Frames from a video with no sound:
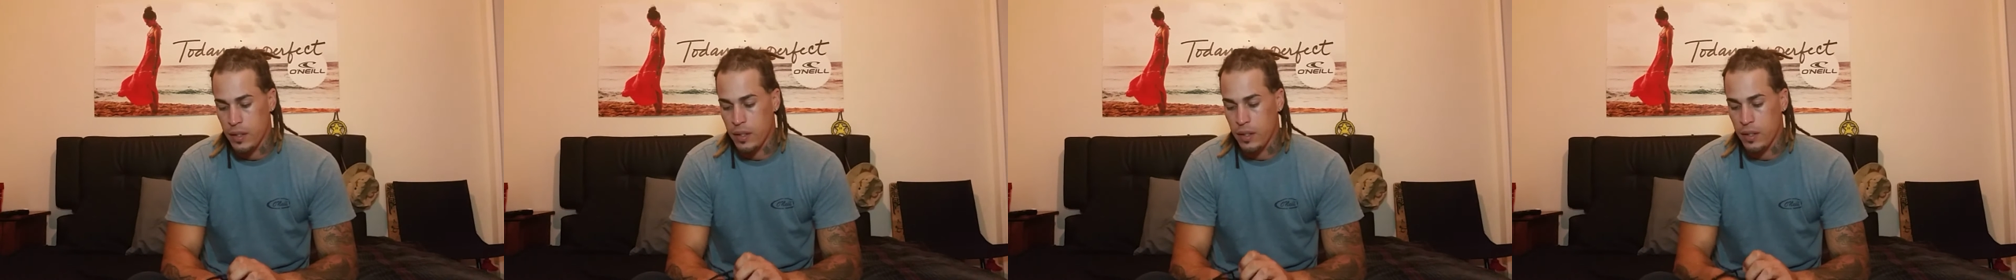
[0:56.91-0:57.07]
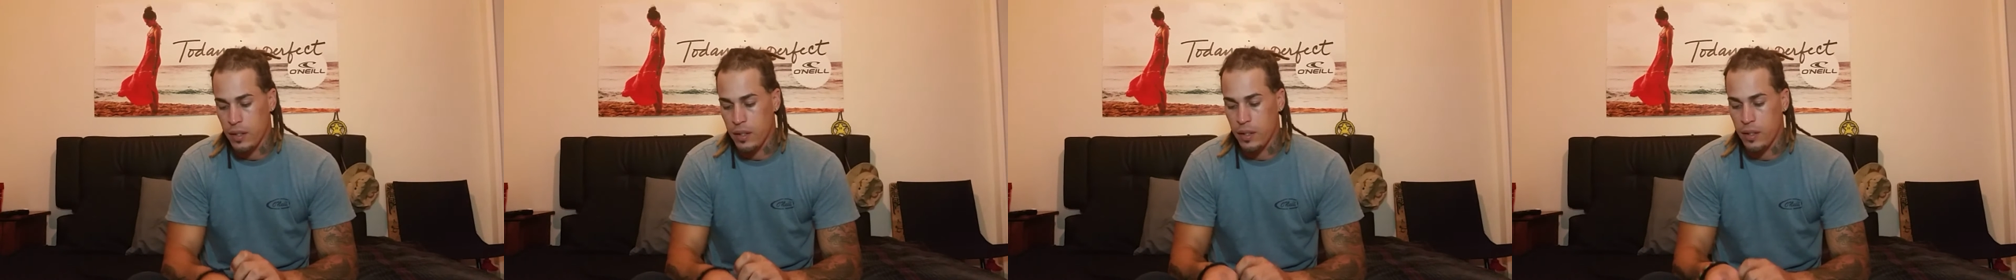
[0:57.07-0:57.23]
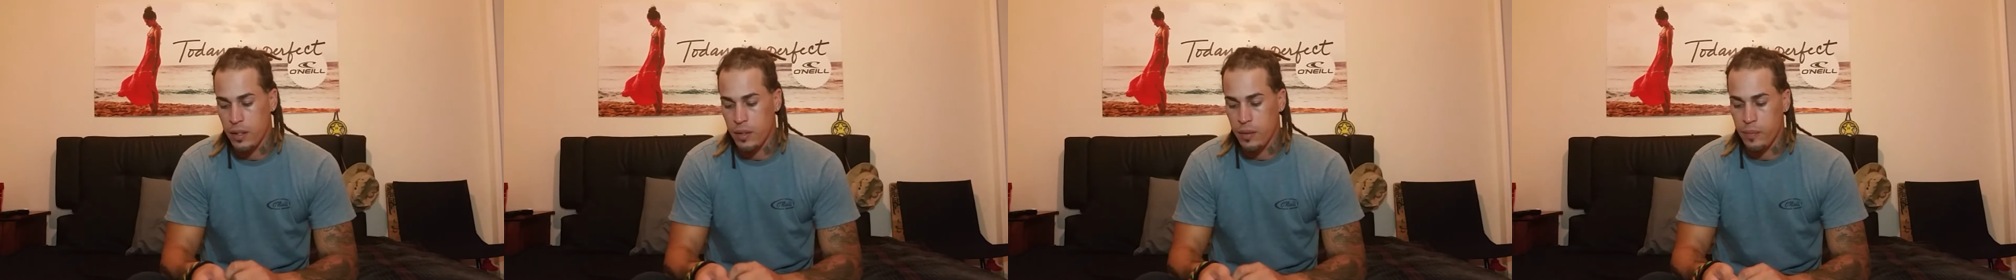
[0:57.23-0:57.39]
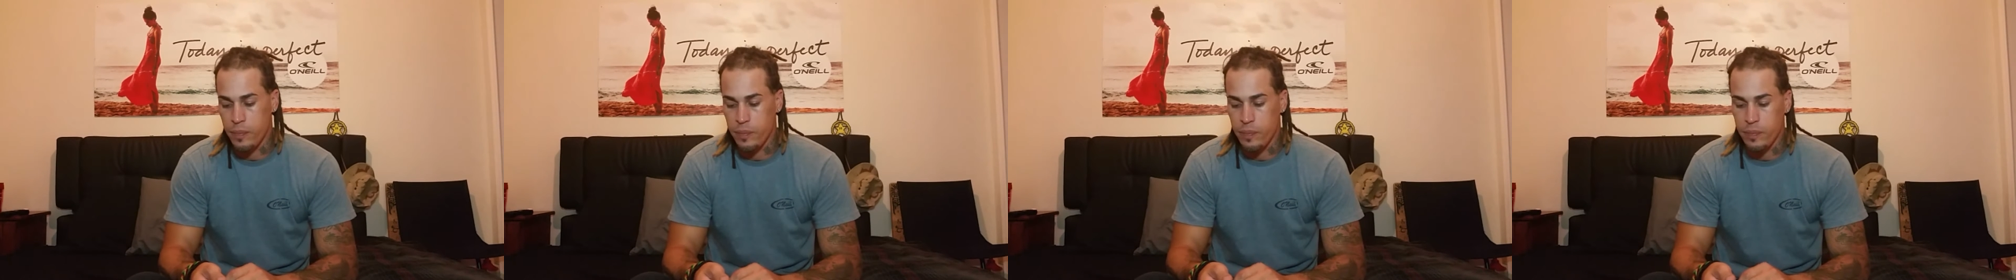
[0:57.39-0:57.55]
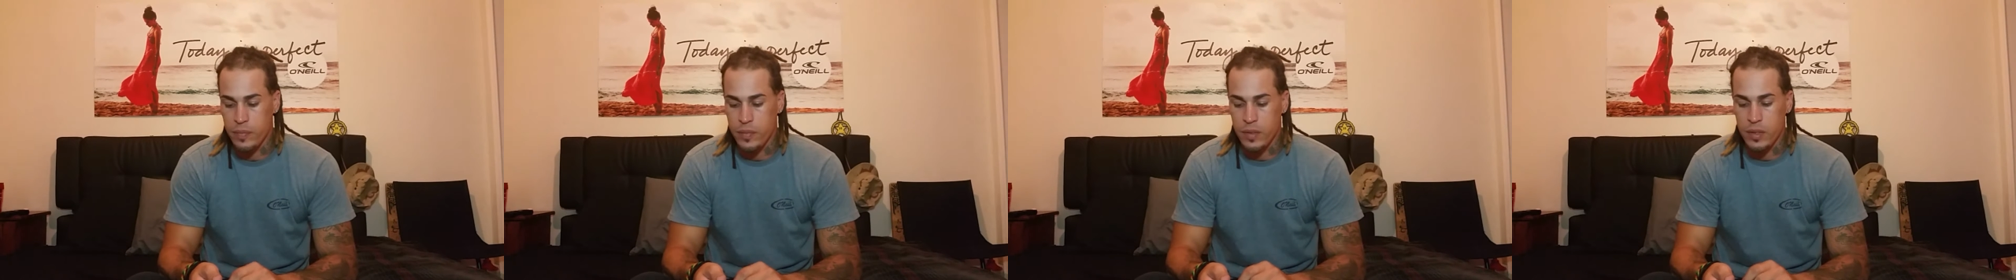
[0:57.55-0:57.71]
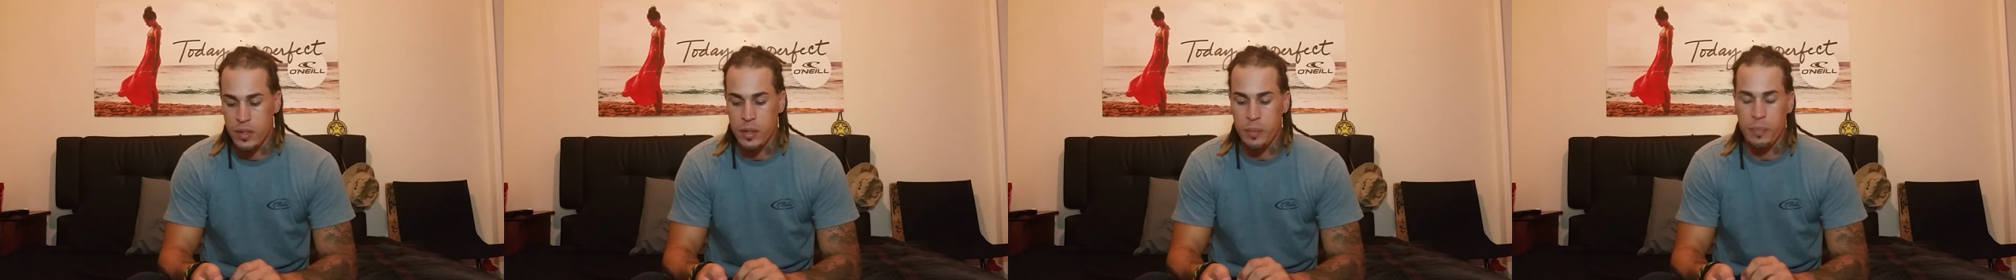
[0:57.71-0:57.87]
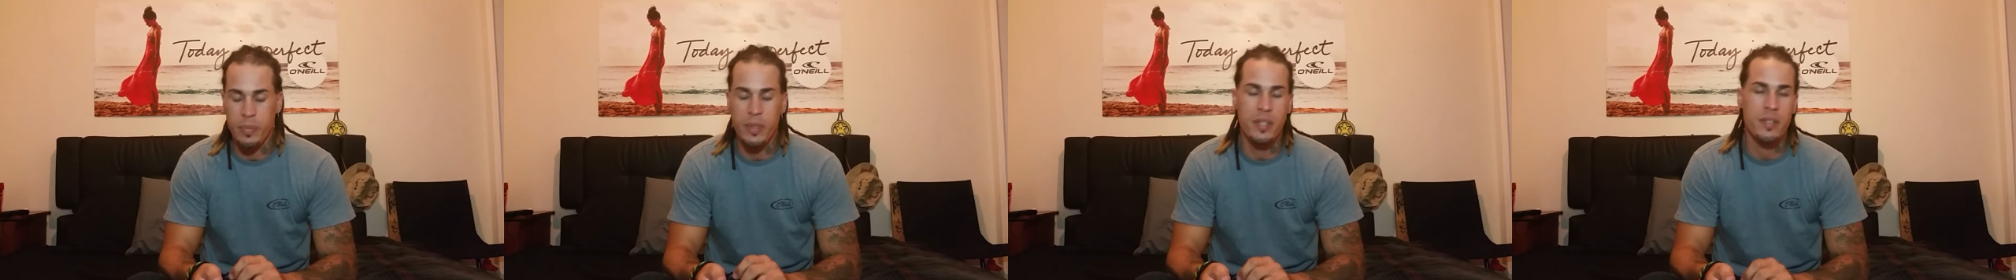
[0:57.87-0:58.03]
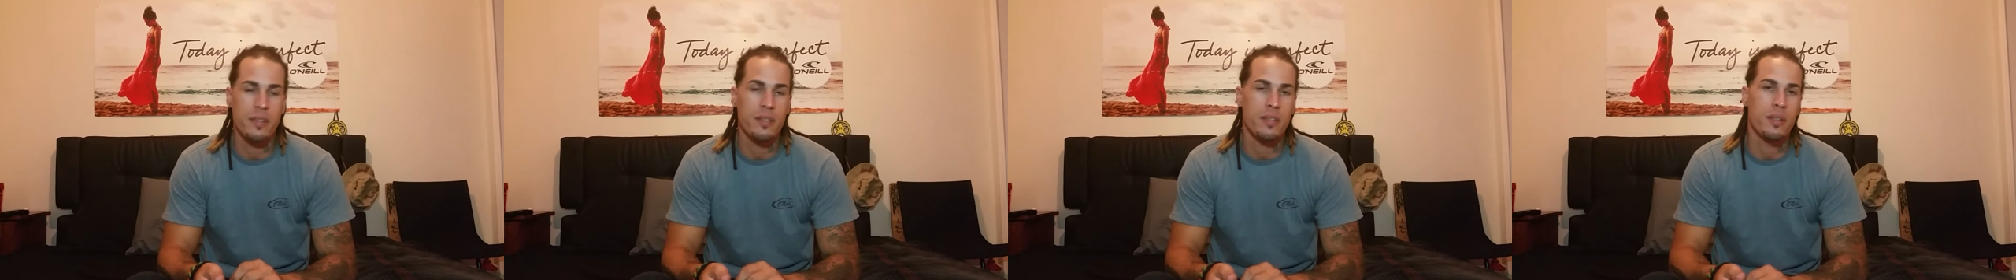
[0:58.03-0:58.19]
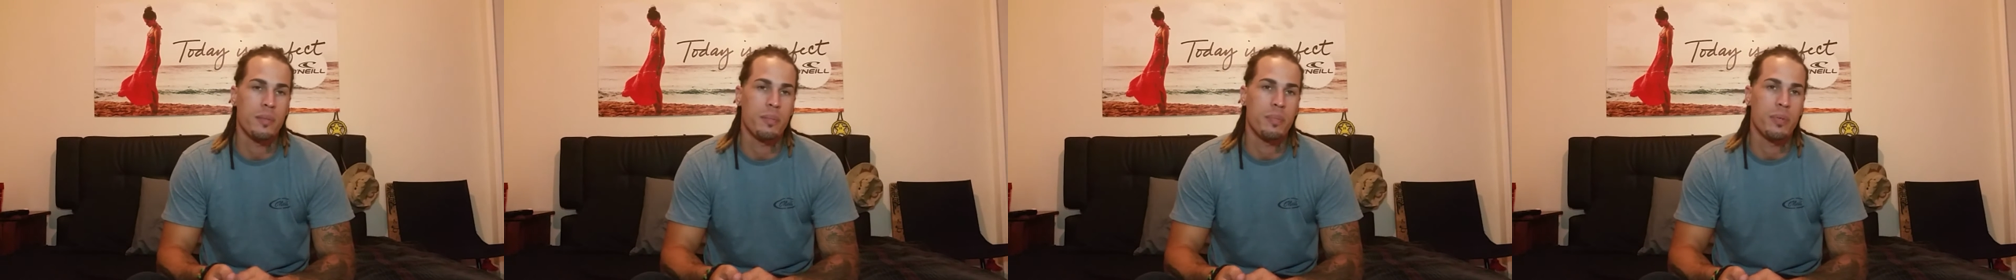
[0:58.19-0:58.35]
and
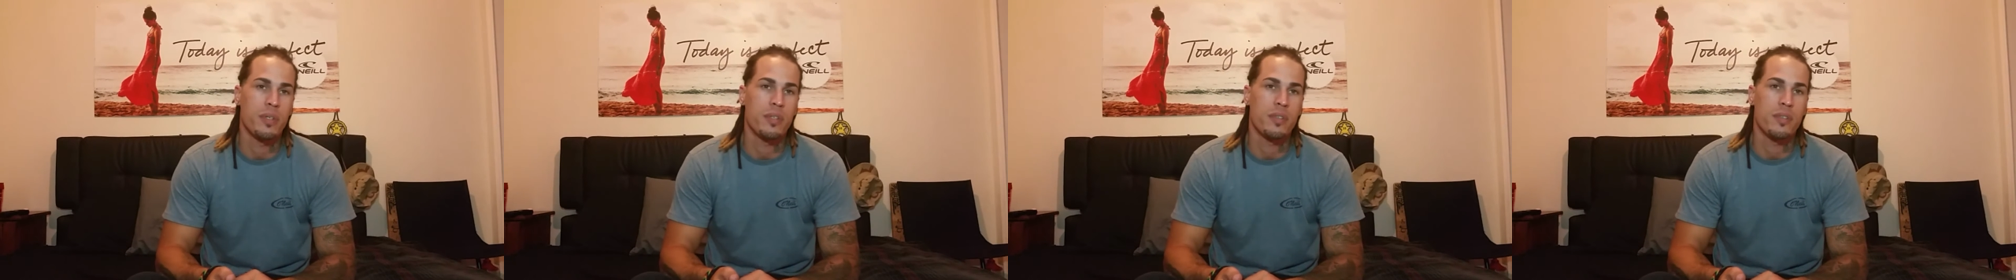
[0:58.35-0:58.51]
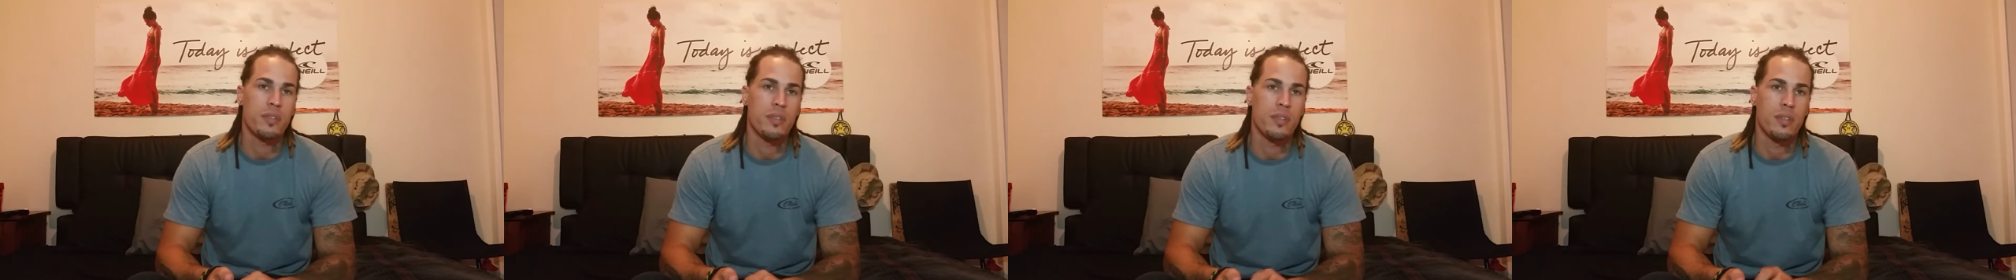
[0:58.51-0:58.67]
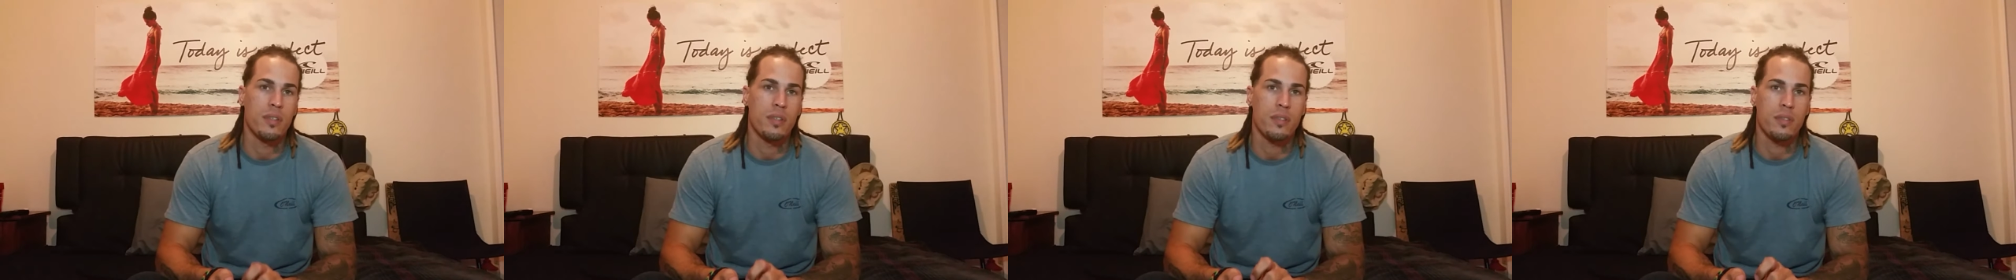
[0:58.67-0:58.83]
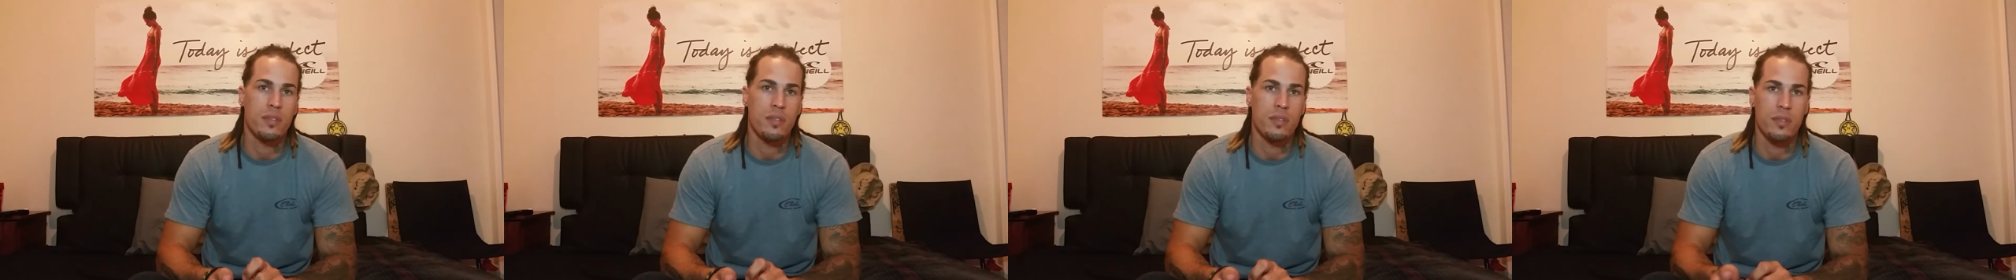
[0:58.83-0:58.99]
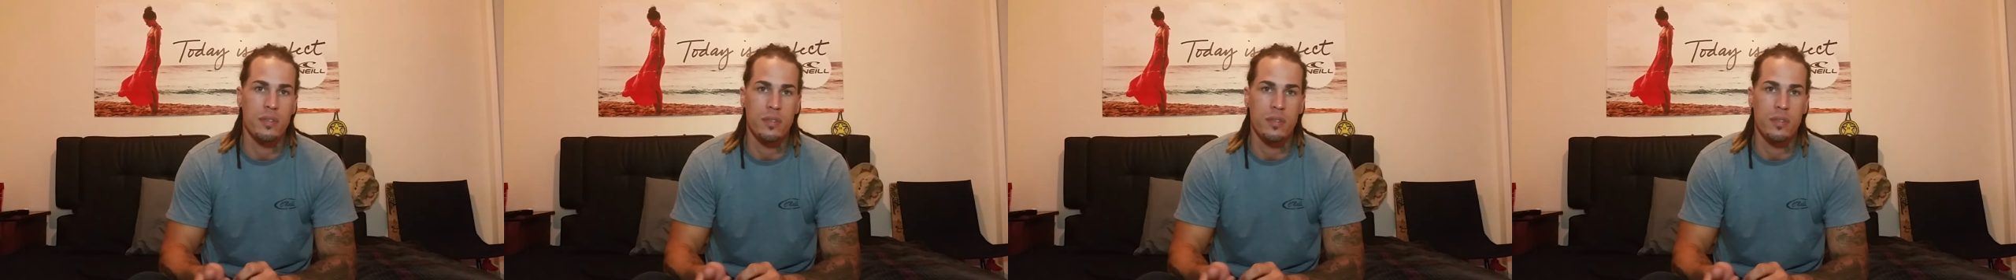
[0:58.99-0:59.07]
depends on the person also.